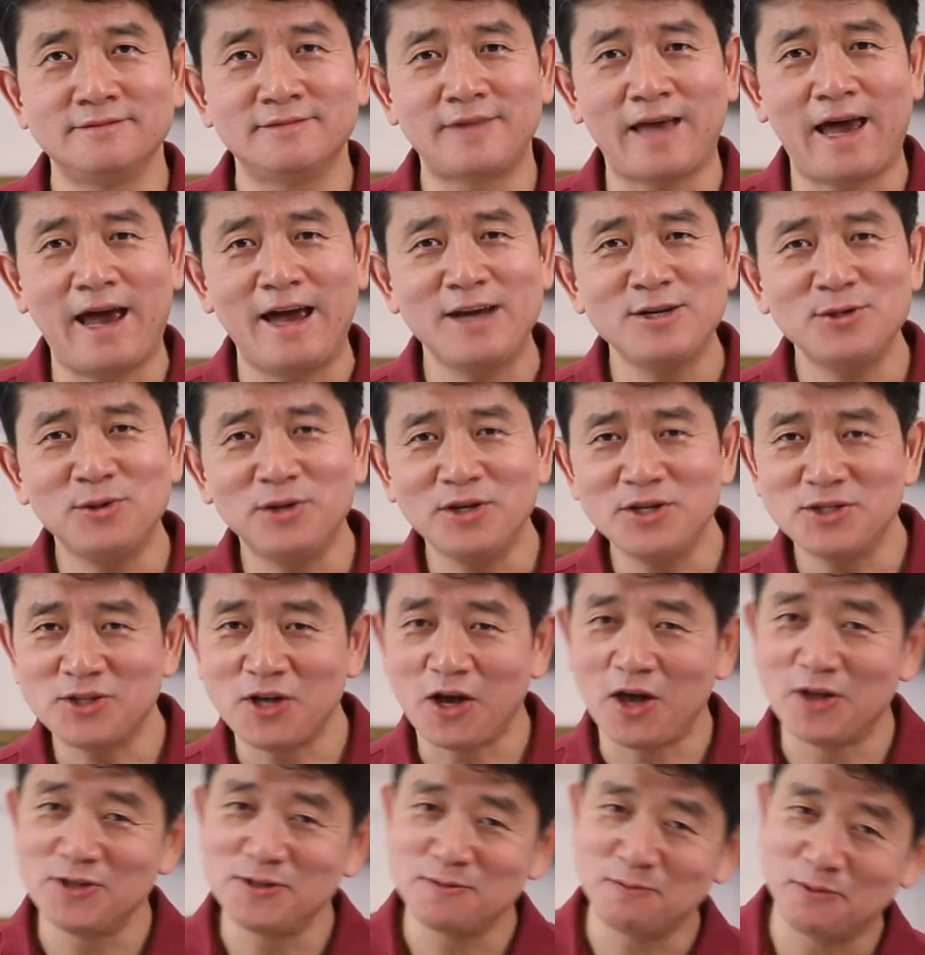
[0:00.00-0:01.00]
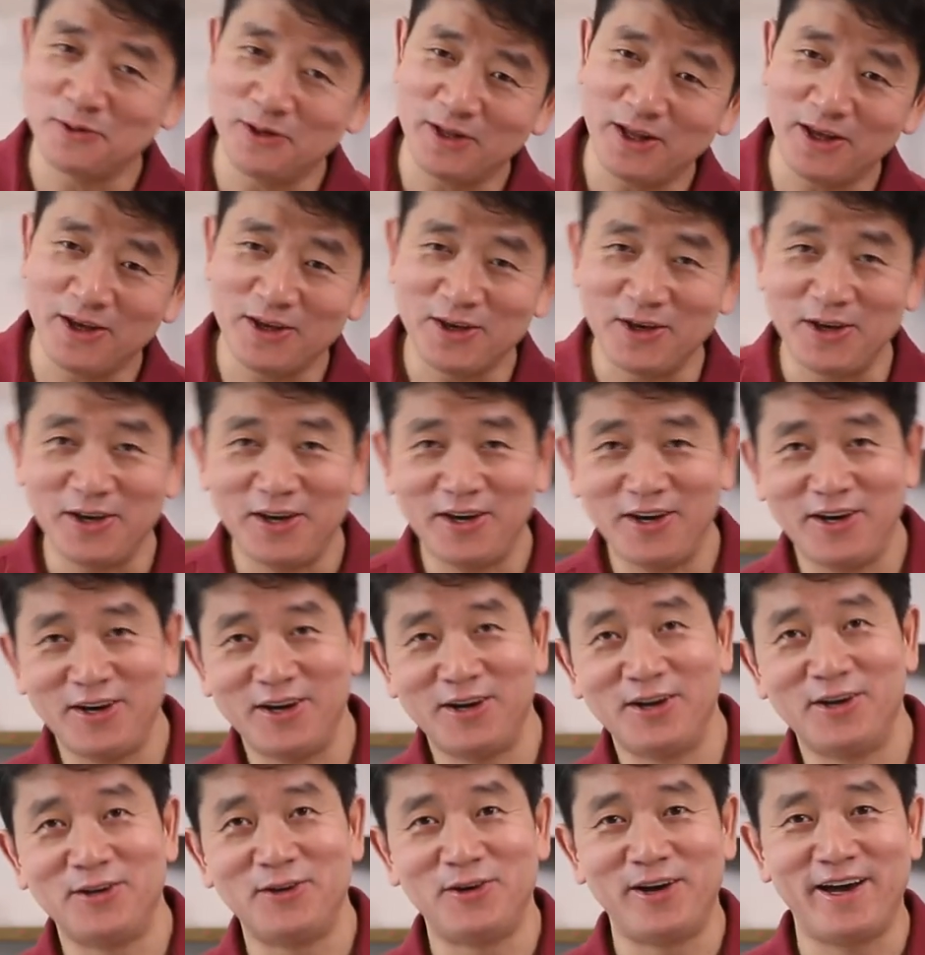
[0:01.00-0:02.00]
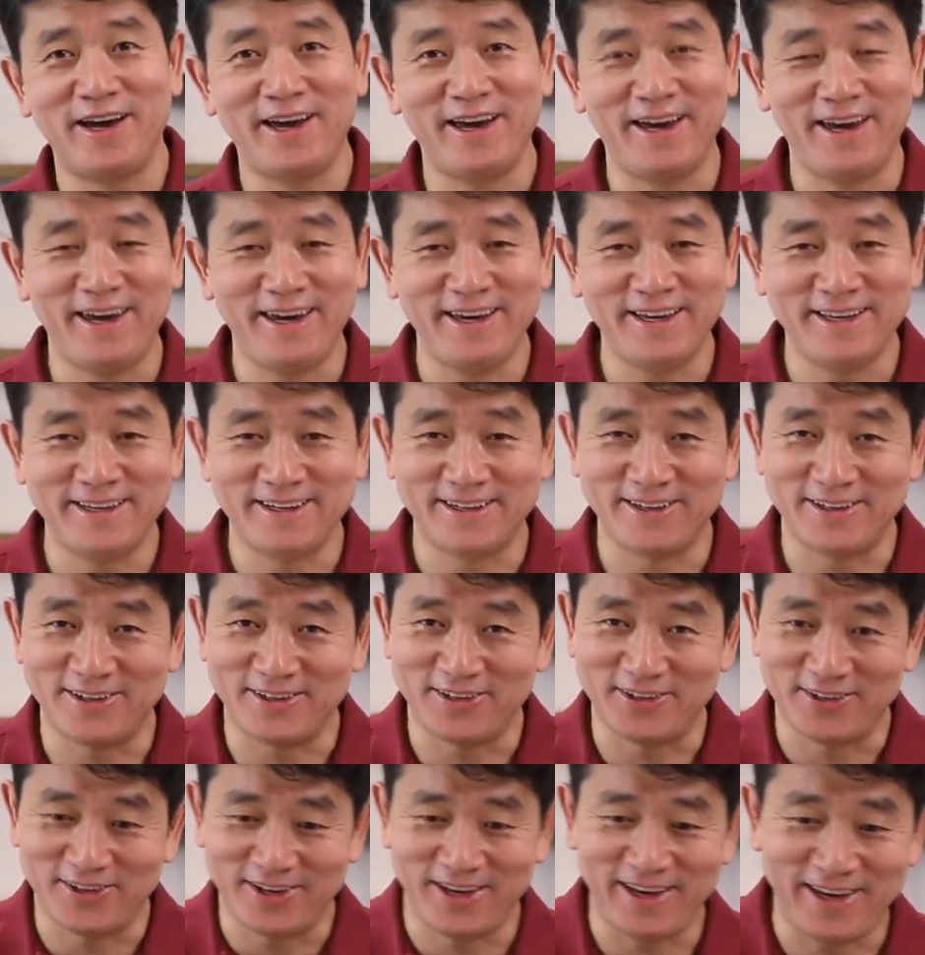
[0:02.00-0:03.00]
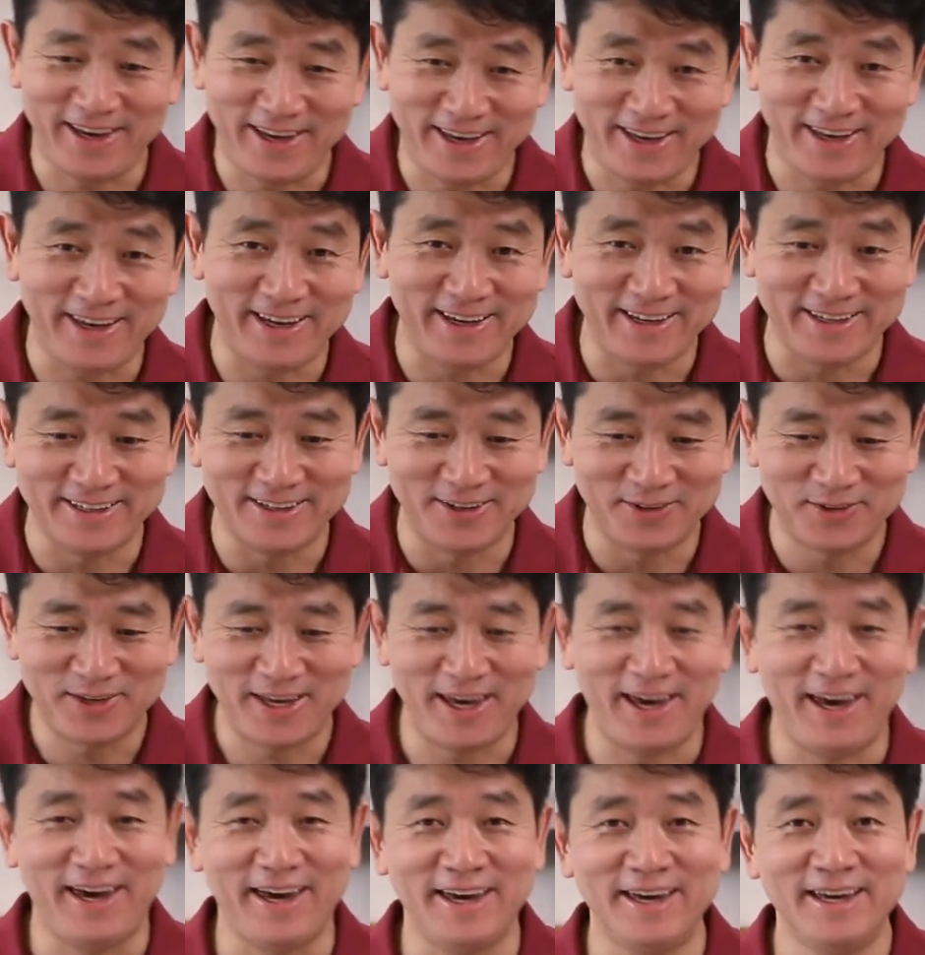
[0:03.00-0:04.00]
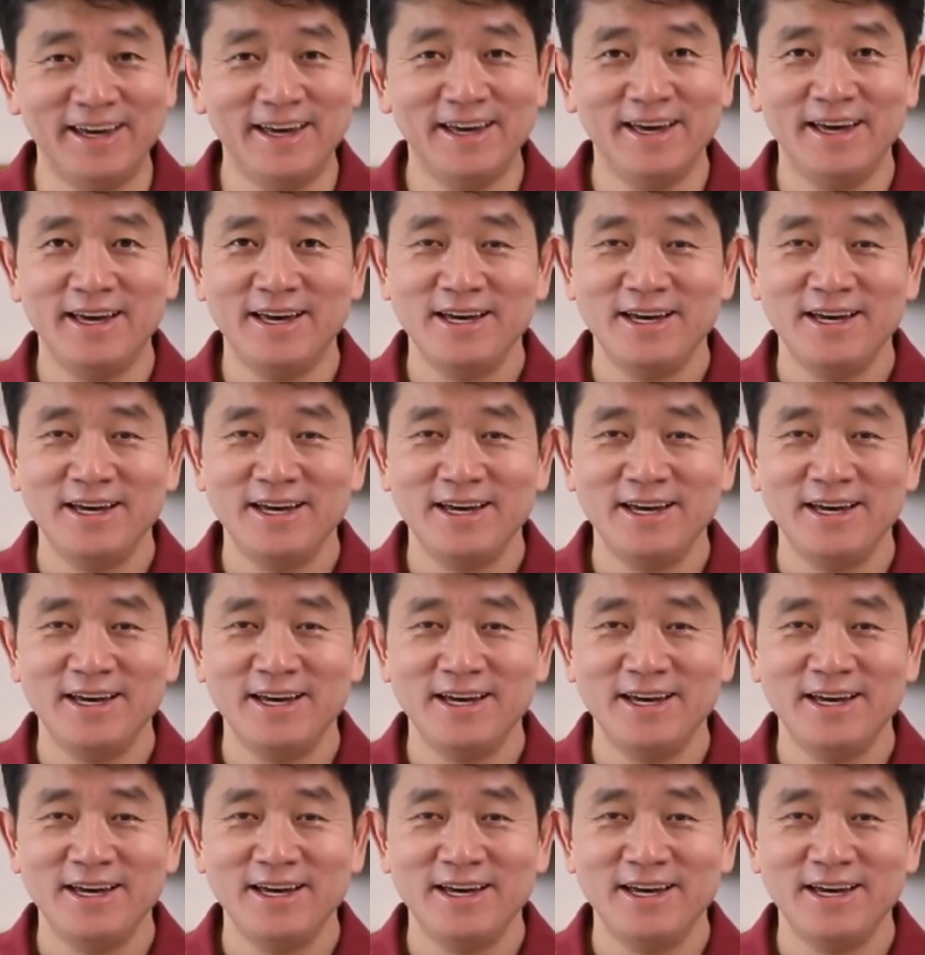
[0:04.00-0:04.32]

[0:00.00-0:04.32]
That actually sounds pretty good, right? Alright, okay.